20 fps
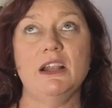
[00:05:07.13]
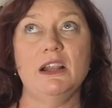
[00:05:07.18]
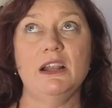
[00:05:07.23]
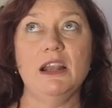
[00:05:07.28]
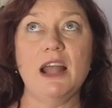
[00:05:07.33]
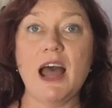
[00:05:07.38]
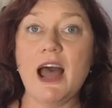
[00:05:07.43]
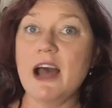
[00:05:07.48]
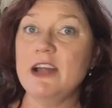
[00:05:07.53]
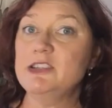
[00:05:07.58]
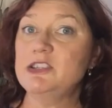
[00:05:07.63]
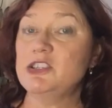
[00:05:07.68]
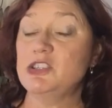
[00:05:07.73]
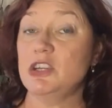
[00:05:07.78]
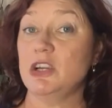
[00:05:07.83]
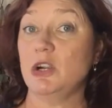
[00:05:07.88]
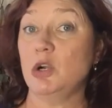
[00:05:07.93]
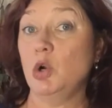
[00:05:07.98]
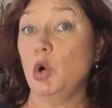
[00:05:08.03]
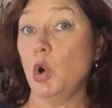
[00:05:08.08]
Large
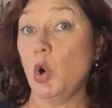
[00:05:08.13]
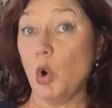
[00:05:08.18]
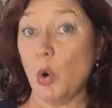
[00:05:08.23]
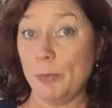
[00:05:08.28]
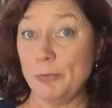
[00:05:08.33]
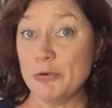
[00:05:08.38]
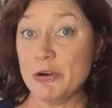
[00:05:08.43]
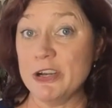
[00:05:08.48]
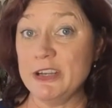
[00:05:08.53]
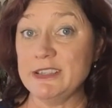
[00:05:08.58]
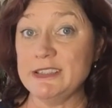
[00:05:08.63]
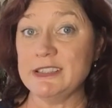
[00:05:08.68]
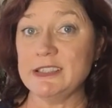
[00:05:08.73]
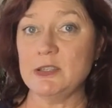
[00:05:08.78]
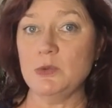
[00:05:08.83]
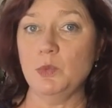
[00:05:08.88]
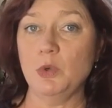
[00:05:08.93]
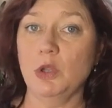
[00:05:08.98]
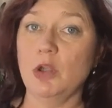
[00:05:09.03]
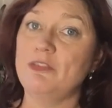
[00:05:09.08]

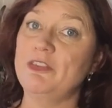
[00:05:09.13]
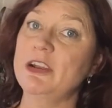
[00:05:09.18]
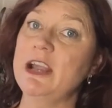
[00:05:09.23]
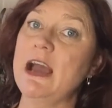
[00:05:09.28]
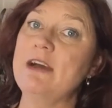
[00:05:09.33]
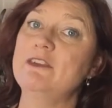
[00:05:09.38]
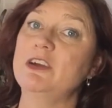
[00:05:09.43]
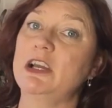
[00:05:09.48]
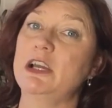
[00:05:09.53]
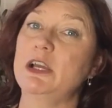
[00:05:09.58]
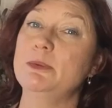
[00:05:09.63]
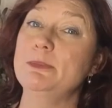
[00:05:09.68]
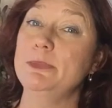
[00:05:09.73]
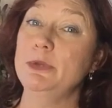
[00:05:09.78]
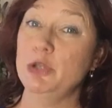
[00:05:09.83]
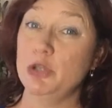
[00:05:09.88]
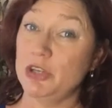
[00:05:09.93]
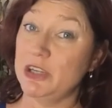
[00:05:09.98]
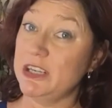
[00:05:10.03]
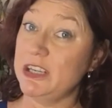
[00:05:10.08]
corporates will often have a
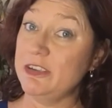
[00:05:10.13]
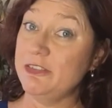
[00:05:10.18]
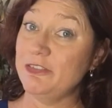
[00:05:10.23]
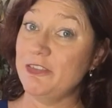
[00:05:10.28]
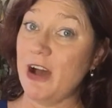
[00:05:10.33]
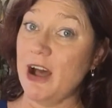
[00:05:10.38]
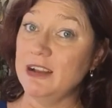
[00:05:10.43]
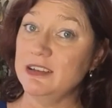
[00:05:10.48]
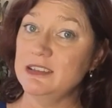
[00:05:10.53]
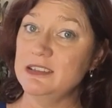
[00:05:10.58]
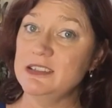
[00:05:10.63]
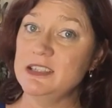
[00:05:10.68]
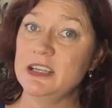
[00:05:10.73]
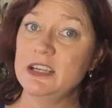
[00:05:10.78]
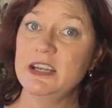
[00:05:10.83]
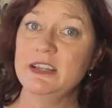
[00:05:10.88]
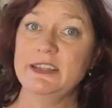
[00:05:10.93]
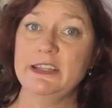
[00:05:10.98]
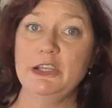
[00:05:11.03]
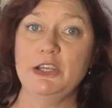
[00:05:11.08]
community fund
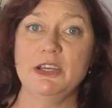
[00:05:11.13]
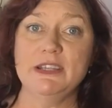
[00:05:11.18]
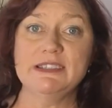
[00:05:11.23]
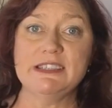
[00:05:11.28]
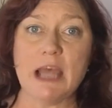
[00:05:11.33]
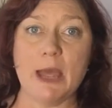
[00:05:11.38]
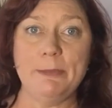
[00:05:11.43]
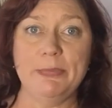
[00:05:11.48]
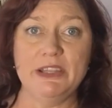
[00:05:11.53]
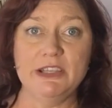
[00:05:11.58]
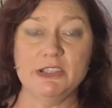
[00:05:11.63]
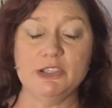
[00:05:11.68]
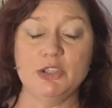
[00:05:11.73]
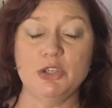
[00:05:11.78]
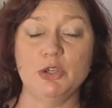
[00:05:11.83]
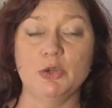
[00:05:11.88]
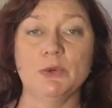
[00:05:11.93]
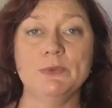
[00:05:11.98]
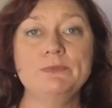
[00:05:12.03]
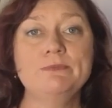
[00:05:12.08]
that you can tap
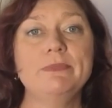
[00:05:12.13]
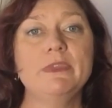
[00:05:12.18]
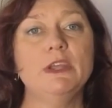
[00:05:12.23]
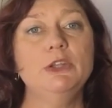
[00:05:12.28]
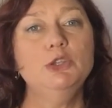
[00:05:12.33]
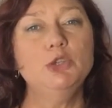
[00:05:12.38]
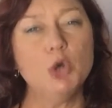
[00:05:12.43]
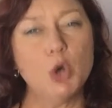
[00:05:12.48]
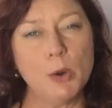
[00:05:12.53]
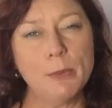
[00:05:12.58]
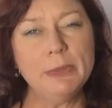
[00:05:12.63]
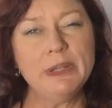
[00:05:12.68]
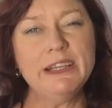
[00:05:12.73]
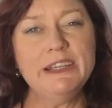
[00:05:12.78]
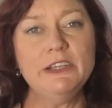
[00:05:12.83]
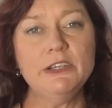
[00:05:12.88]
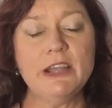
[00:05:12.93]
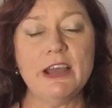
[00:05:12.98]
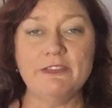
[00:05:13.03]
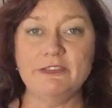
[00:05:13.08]
into. Normally,
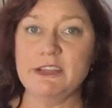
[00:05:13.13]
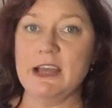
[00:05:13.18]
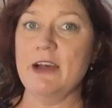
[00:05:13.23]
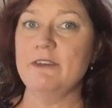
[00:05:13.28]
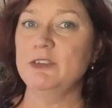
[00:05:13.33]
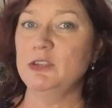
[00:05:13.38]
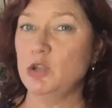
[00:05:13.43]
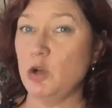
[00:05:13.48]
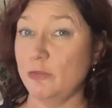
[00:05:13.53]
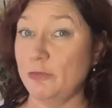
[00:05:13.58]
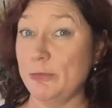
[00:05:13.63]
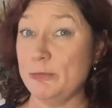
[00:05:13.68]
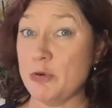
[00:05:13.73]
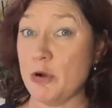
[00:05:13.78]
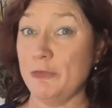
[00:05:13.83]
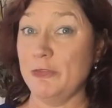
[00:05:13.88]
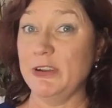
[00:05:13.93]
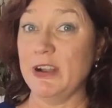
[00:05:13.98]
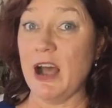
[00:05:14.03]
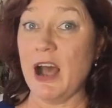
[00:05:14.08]
you'd have to have a
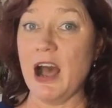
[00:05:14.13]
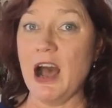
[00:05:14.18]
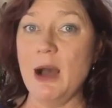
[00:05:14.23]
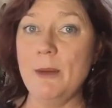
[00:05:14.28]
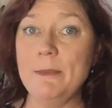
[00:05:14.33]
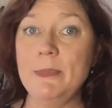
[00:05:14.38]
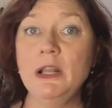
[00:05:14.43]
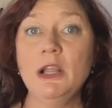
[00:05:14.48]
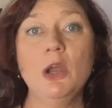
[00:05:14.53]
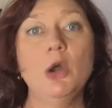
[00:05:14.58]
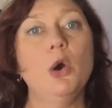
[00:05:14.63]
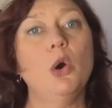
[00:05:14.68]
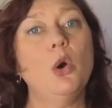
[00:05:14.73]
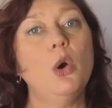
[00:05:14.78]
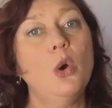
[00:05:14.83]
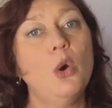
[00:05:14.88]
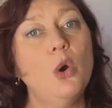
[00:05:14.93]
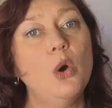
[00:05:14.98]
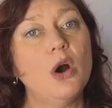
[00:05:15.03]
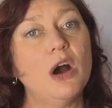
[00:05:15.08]
not-for-profit arm,
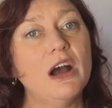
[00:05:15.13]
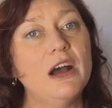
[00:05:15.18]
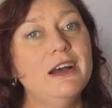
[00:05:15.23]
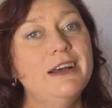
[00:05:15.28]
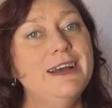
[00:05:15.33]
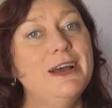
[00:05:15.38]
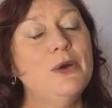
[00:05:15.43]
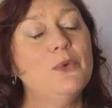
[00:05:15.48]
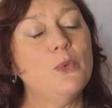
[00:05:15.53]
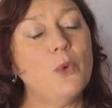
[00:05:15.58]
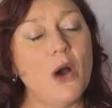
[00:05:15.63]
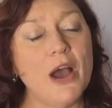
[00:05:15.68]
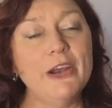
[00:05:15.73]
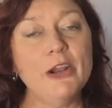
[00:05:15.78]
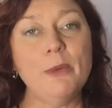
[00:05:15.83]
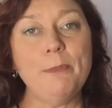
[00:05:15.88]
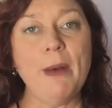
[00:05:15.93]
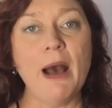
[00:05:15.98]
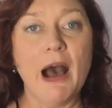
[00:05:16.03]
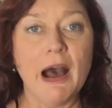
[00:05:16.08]
or why
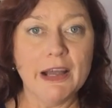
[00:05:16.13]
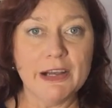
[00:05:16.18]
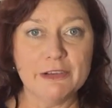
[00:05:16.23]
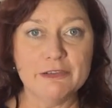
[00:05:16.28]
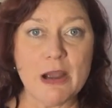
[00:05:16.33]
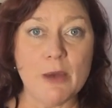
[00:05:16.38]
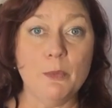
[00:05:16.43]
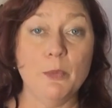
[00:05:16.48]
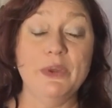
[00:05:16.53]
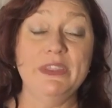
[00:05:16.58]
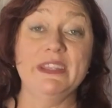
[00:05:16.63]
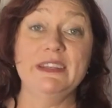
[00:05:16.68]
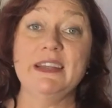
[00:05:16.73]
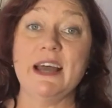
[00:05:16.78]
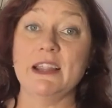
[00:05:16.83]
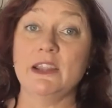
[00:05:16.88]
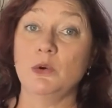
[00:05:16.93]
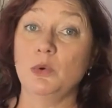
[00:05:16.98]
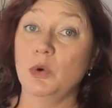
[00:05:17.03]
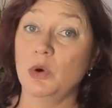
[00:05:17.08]
not partner up with
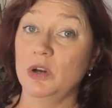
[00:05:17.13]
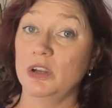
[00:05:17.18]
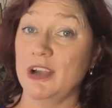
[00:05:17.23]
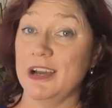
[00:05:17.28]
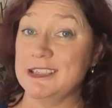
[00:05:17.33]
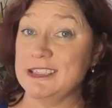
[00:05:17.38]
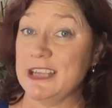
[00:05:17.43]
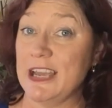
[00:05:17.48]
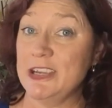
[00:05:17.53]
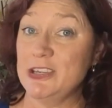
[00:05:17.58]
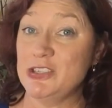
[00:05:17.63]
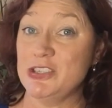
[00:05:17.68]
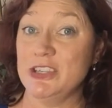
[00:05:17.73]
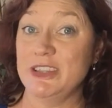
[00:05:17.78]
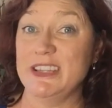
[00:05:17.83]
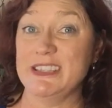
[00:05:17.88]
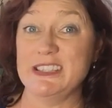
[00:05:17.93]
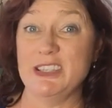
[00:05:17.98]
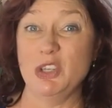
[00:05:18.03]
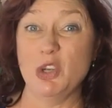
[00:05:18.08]
another organisation
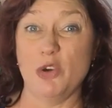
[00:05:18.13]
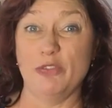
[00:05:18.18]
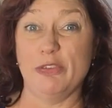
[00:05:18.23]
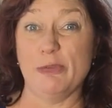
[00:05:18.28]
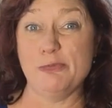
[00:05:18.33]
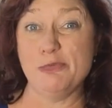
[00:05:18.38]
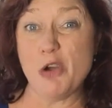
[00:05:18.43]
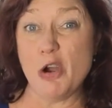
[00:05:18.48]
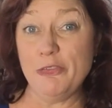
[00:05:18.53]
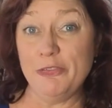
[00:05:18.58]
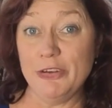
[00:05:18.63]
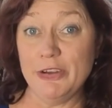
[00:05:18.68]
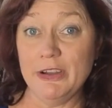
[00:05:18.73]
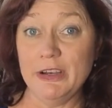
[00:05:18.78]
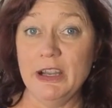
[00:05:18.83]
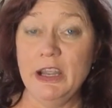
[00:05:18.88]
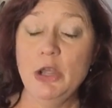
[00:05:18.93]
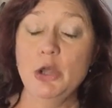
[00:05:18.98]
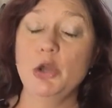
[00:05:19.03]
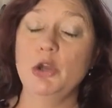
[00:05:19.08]
that's a
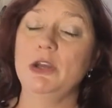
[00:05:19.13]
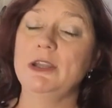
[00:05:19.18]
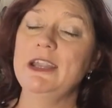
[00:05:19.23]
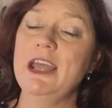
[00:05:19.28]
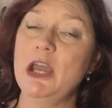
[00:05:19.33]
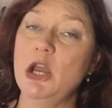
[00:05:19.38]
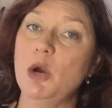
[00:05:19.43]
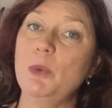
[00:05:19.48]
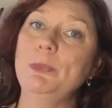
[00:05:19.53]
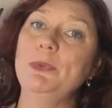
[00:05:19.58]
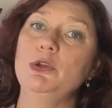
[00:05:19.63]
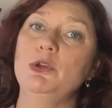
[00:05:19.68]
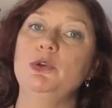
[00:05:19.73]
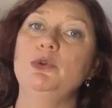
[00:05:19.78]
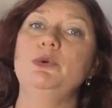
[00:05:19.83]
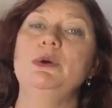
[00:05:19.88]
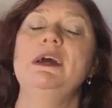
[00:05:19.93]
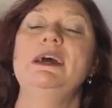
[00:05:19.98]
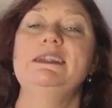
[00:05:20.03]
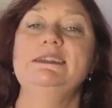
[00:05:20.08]
not-for-profit who can help
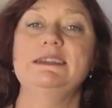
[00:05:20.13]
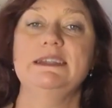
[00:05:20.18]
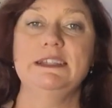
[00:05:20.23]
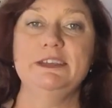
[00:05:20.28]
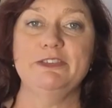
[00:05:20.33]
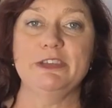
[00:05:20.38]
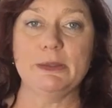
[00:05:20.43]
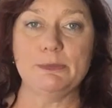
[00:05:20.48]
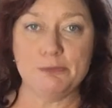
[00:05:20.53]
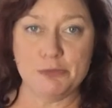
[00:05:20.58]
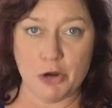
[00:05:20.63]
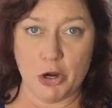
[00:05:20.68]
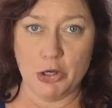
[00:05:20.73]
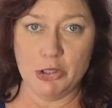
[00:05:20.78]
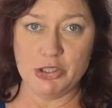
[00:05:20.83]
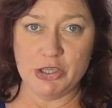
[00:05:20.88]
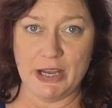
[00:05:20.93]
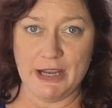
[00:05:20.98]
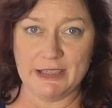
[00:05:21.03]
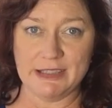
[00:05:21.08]
you deliver the
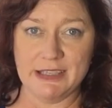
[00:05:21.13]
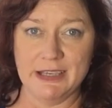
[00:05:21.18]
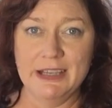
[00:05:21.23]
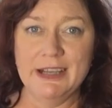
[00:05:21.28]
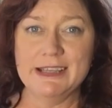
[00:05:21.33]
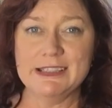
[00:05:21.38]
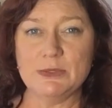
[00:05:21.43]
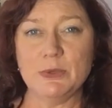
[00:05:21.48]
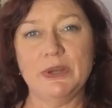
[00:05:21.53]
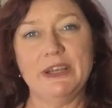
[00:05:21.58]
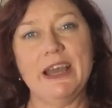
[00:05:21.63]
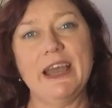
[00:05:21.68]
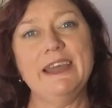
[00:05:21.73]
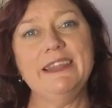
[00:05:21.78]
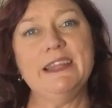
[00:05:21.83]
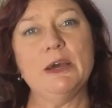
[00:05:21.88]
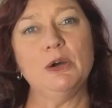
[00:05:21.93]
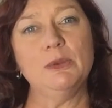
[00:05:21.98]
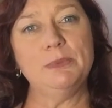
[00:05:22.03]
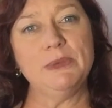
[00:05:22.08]
project. So
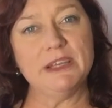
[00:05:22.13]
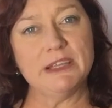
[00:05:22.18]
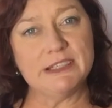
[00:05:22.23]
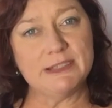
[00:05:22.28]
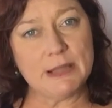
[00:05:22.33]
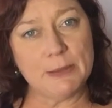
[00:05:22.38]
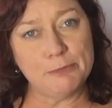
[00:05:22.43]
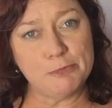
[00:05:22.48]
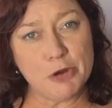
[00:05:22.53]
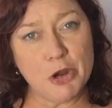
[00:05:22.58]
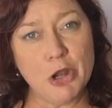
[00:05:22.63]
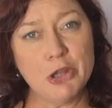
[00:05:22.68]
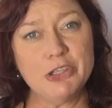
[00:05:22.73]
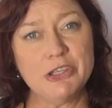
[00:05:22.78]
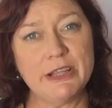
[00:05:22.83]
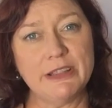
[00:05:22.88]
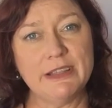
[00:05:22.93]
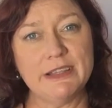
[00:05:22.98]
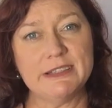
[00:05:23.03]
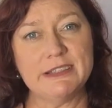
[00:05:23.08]
again, that would be a
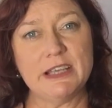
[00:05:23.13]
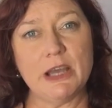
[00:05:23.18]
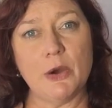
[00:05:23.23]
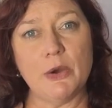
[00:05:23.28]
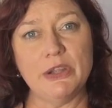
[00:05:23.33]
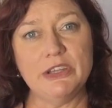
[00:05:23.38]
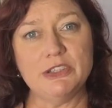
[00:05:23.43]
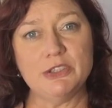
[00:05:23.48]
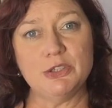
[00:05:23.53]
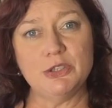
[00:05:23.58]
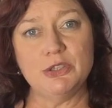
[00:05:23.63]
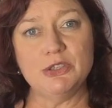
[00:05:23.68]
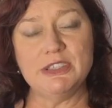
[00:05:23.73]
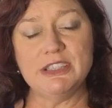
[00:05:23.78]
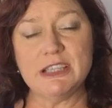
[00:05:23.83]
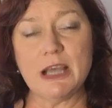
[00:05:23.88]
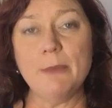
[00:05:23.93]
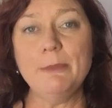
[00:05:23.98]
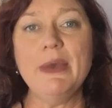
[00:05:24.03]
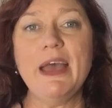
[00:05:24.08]
project that's going to
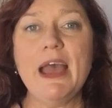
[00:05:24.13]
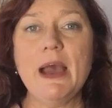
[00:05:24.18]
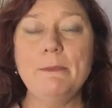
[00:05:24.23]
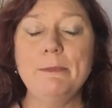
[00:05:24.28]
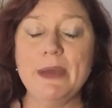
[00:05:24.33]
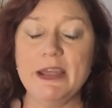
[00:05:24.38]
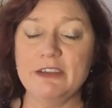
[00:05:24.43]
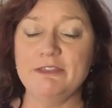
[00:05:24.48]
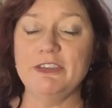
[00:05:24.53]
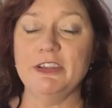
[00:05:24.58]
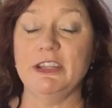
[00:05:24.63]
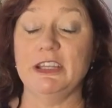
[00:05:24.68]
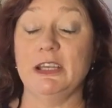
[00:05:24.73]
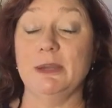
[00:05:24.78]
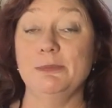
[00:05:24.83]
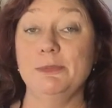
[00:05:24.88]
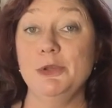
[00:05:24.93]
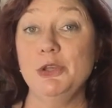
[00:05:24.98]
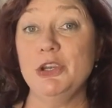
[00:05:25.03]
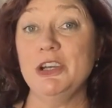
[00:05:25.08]
somehow benefit the
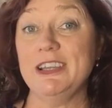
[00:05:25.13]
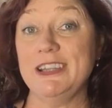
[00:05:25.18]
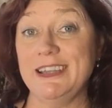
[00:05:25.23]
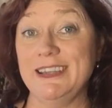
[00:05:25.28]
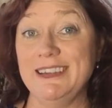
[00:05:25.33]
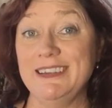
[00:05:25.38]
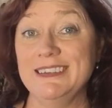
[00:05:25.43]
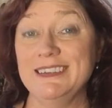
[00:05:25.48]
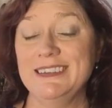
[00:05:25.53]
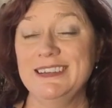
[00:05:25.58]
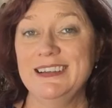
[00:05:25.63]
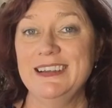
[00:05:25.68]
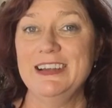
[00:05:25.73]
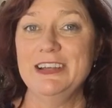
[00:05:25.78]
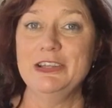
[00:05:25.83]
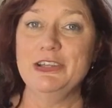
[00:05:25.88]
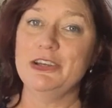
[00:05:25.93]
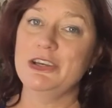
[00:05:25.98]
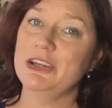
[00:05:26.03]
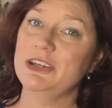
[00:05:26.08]
community.
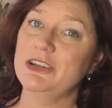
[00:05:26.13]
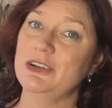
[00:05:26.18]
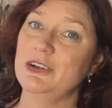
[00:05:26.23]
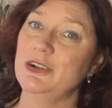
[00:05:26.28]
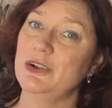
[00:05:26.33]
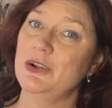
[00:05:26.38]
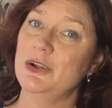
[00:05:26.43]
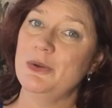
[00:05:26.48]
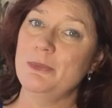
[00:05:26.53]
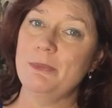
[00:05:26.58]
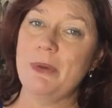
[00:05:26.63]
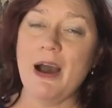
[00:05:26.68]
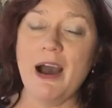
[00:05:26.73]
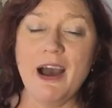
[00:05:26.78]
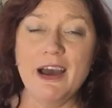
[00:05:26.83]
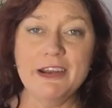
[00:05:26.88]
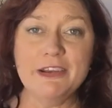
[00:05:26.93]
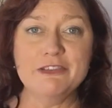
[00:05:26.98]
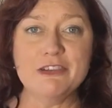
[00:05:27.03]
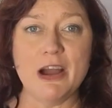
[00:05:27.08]
You can
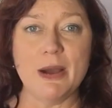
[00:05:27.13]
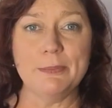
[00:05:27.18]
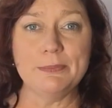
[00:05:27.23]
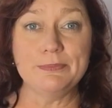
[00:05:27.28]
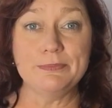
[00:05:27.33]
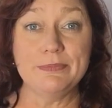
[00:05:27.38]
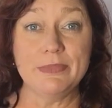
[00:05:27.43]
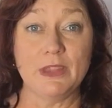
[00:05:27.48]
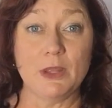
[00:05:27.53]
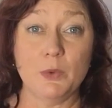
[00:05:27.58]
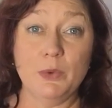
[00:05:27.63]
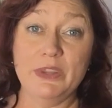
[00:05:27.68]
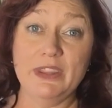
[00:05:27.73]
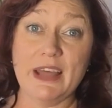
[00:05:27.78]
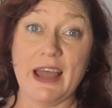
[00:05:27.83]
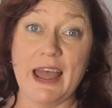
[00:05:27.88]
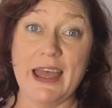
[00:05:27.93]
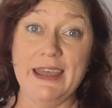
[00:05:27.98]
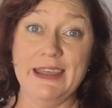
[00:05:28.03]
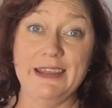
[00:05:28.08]
partner up with
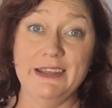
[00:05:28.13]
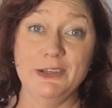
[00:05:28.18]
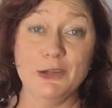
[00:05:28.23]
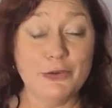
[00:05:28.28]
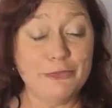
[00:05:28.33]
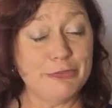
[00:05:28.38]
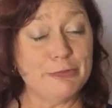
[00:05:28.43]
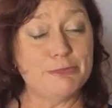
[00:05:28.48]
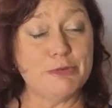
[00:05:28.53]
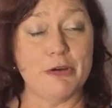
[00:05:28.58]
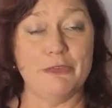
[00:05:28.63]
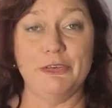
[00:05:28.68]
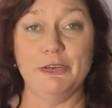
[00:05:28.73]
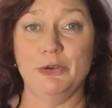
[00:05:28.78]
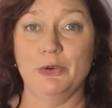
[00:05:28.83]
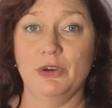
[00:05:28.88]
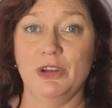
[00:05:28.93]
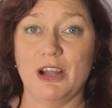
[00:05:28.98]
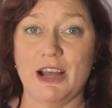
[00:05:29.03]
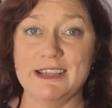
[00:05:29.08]
a not-for-profit
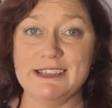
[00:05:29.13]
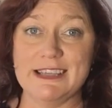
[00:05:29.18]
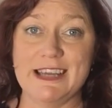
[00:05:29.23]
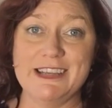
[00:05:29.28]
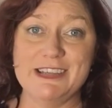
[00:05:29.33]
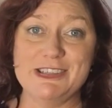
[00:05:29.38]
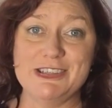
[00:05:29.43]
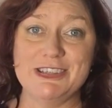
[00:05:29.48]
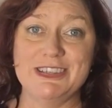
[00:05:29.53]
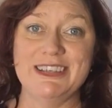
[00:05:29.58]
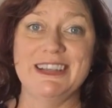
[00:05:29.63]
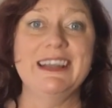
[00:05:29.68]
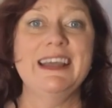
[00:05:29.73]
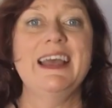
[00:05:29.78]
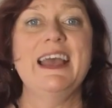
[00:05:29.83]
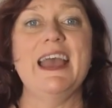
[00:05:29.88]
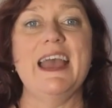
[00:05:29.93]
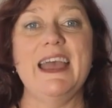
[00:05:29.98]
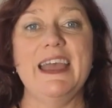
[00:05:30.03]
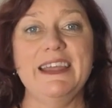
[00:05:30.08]
organisation
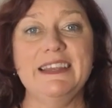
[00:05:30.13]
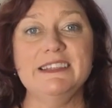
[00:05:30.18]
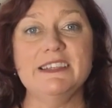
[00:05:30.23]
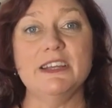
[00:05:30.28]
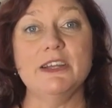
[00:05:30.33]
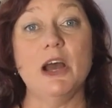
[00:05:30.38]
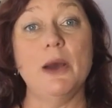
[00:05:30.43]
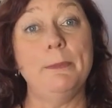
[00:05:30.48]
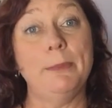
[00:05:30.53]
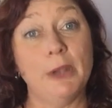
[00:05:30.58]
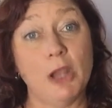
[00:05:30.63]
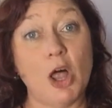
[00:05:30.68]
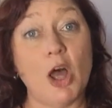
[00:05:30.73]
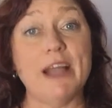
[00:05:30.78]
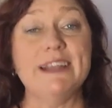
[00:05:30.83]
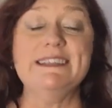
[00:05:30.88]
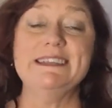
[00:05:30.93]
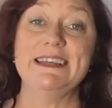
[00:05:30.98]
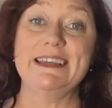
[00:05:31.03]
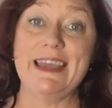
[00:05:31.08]
and
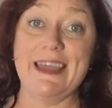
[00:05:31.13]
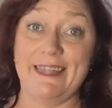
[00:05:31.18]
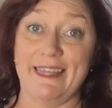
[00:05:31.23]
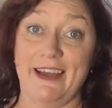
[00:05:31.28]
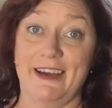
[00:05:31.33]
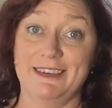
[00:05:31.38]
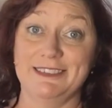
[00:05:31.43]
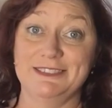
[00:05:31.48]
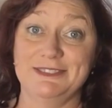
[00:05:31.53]
apply together.